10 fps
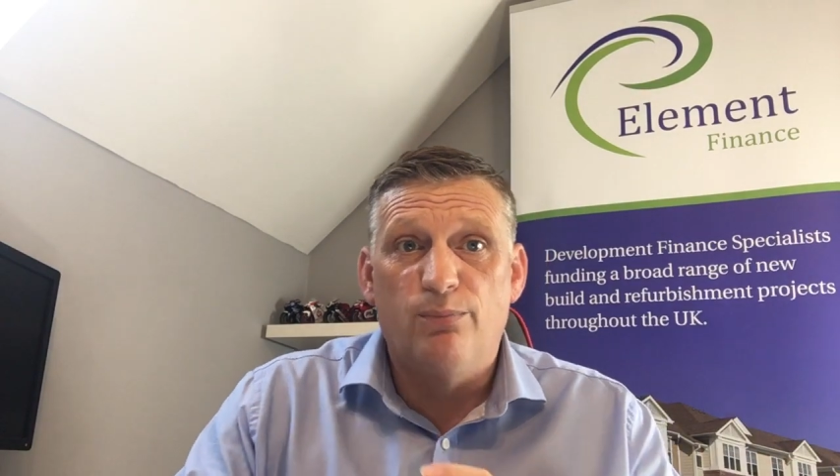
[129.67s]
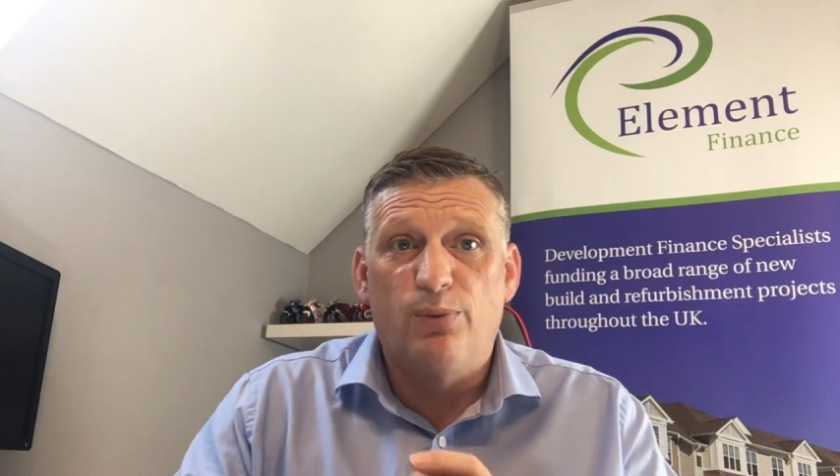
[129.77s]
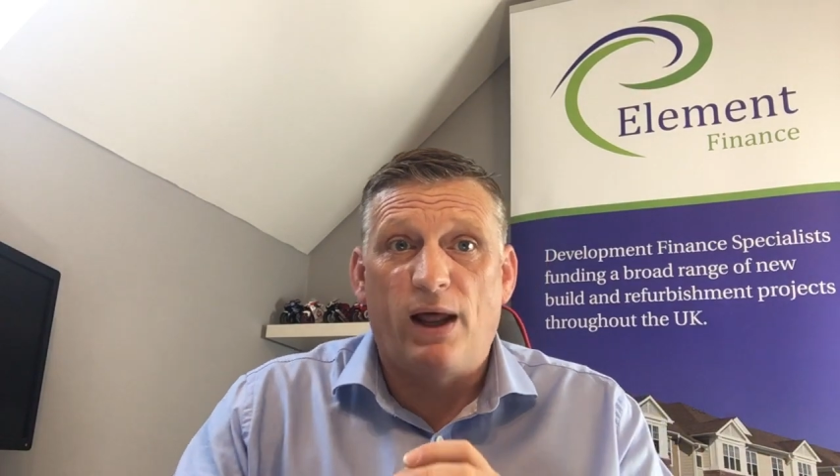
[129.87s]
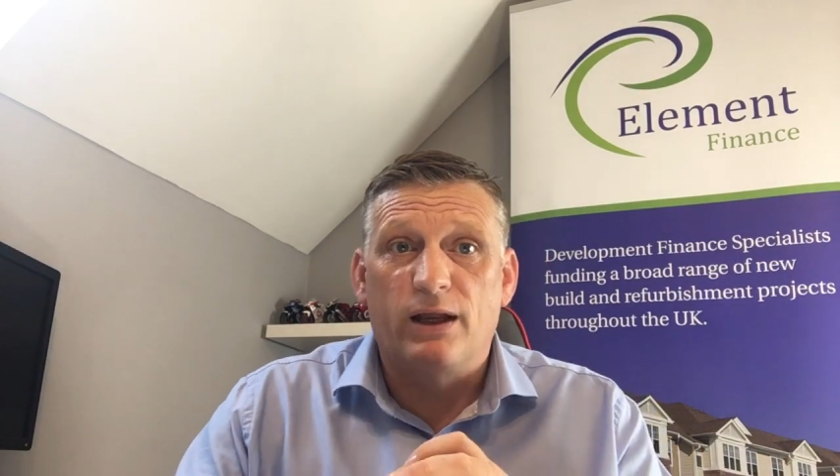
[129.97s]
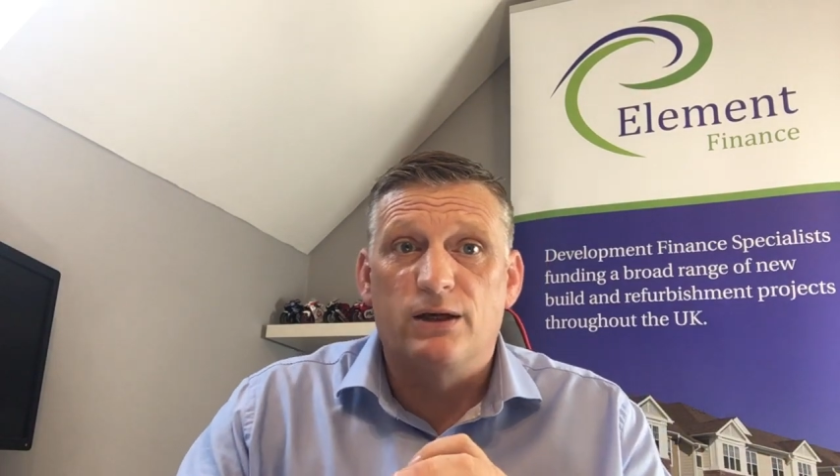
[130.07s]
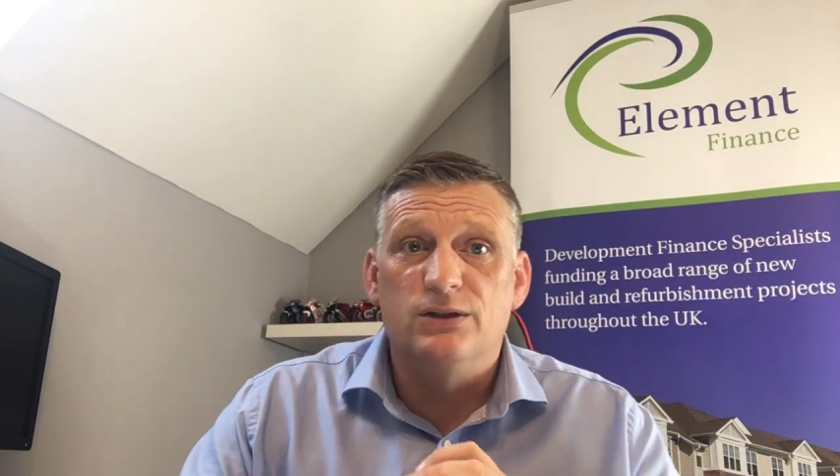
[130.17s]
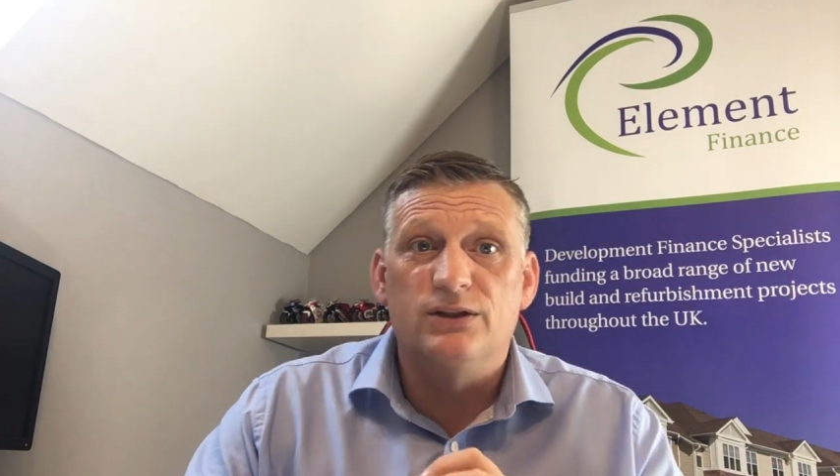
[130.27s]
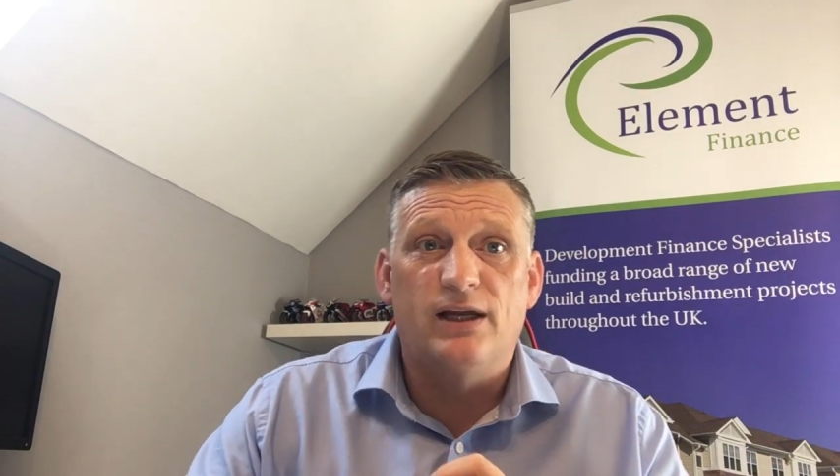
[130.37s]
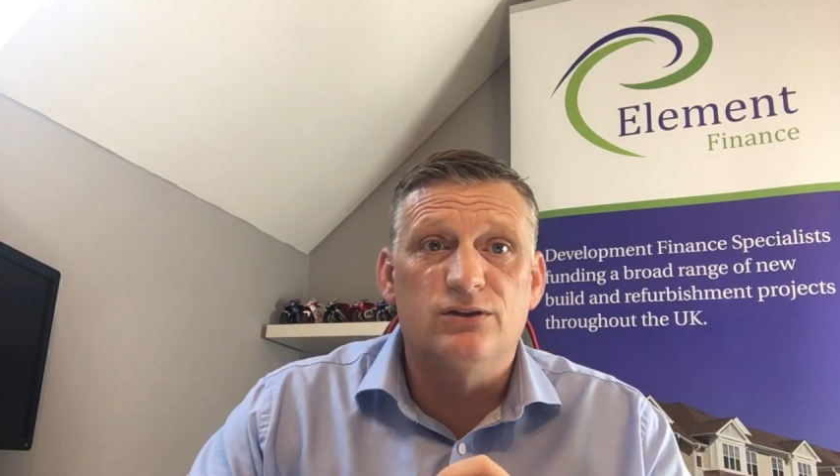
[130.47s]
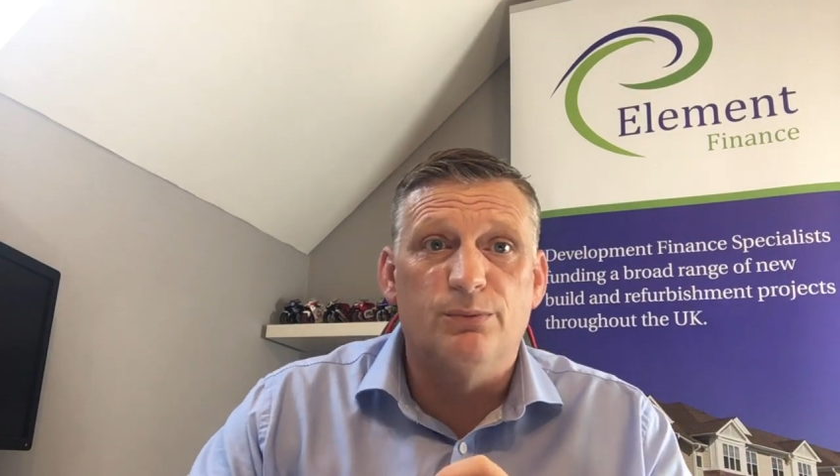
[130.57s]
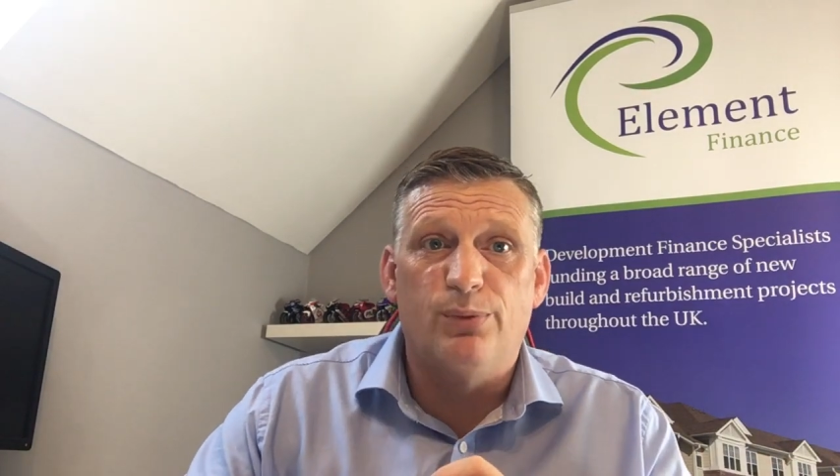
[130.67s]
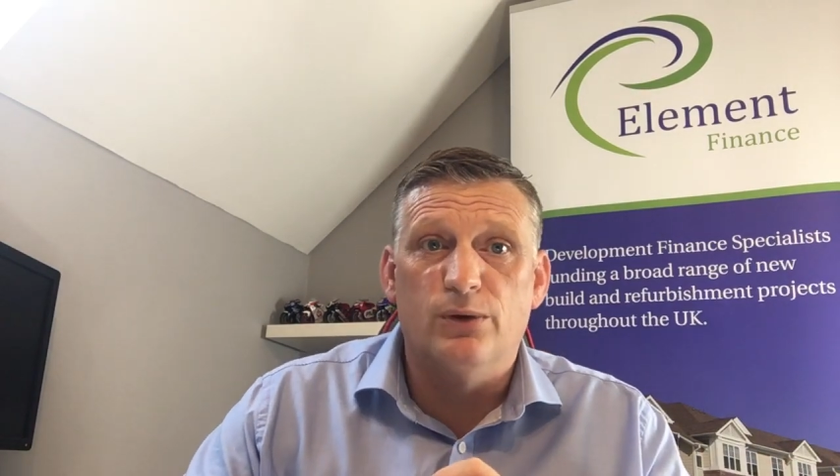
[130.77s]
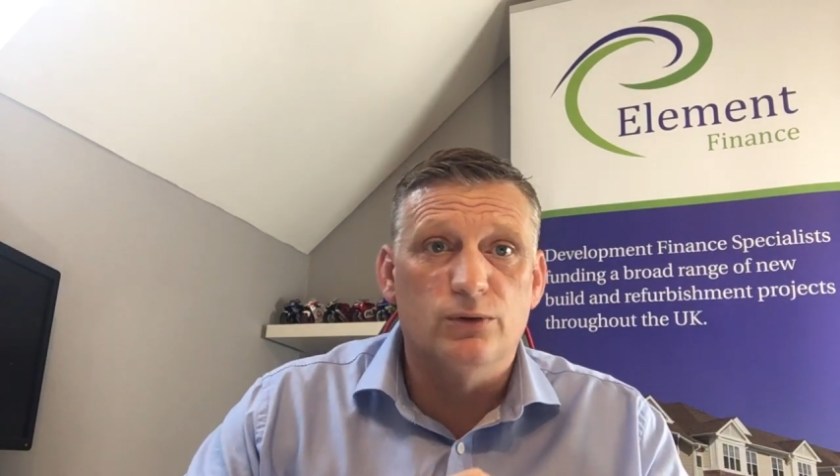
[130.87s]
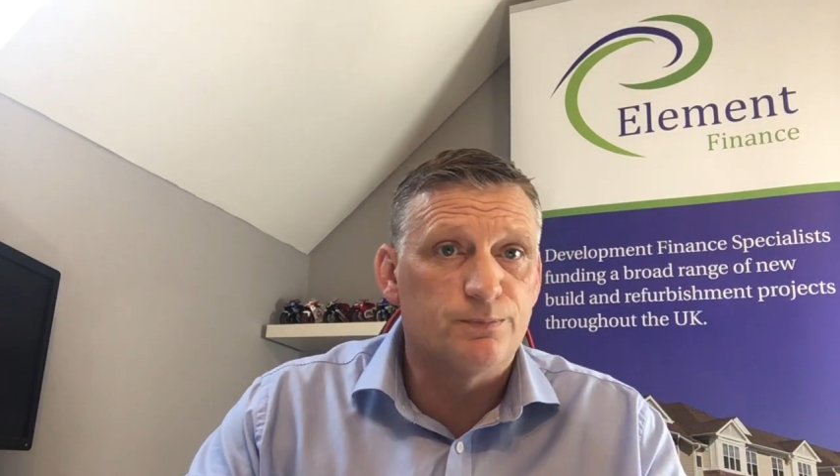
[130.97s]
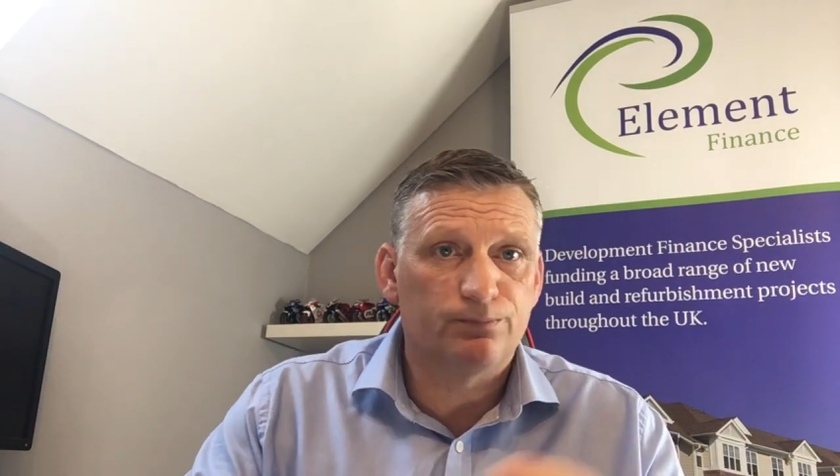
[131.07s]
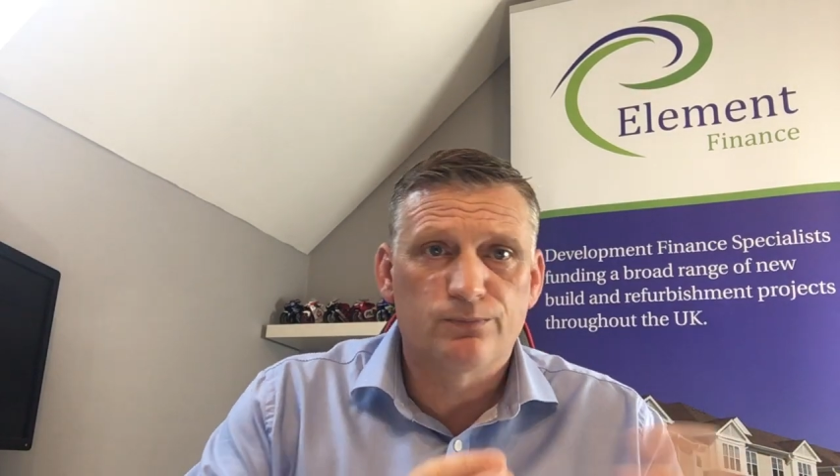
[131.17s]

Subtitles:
planning consent to build